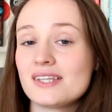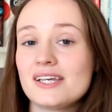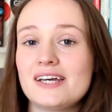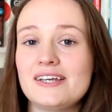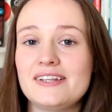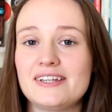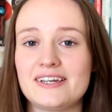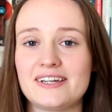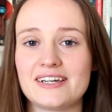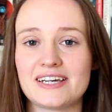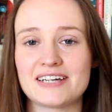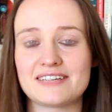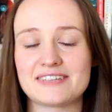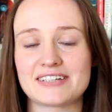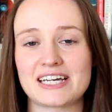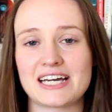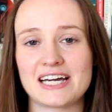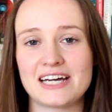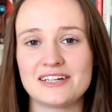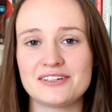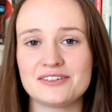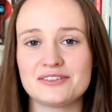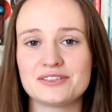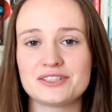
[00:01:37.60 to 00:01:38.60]
And then I have a
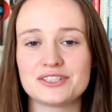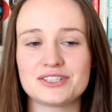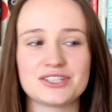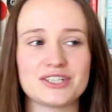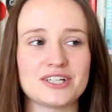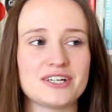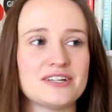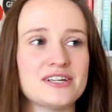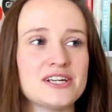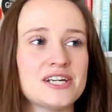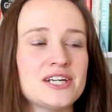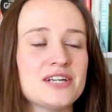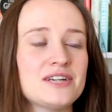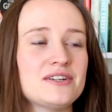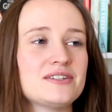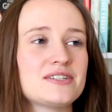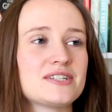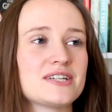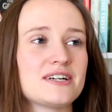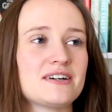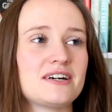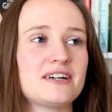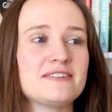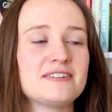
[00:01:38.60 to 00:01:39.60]
candle to show you.
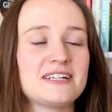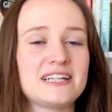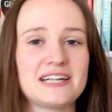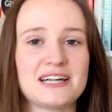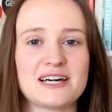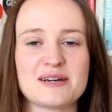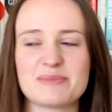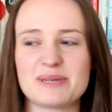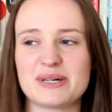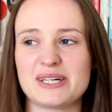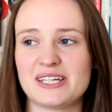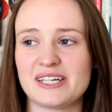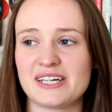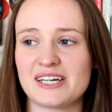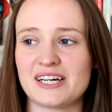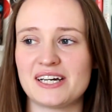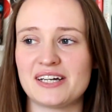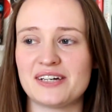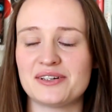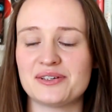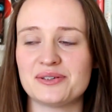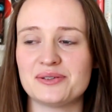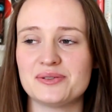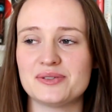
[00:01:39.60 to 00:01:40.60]
So I really like burning
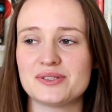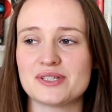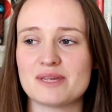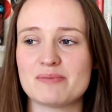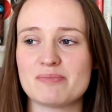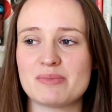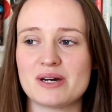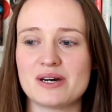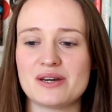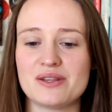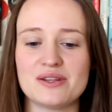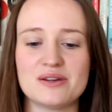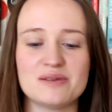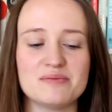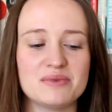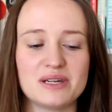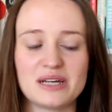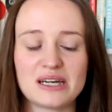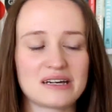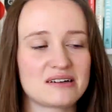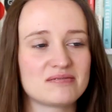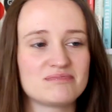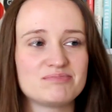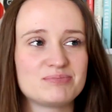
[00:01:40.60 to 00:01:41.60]
candles. I burn them
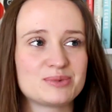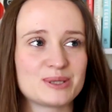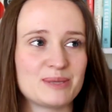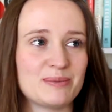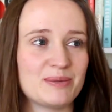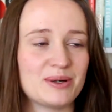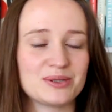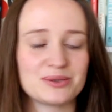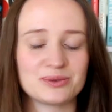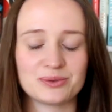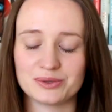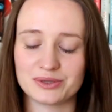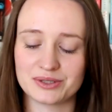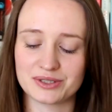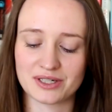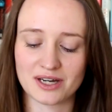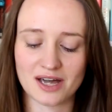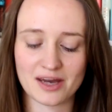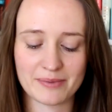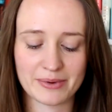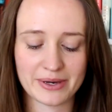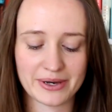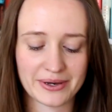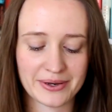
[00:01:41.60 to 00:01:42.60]
like pretty much all the
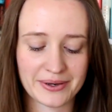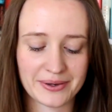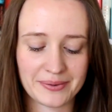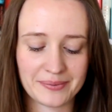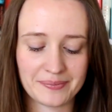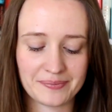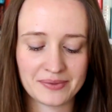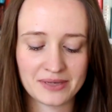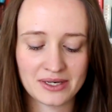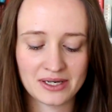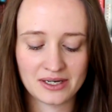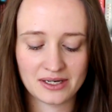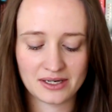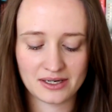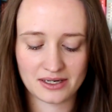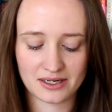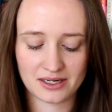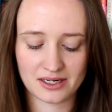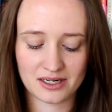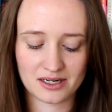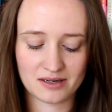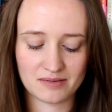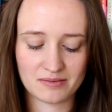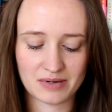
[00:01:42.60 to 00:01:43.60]
time at
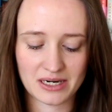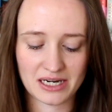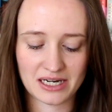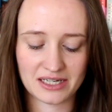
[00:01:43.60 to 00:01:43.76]
home.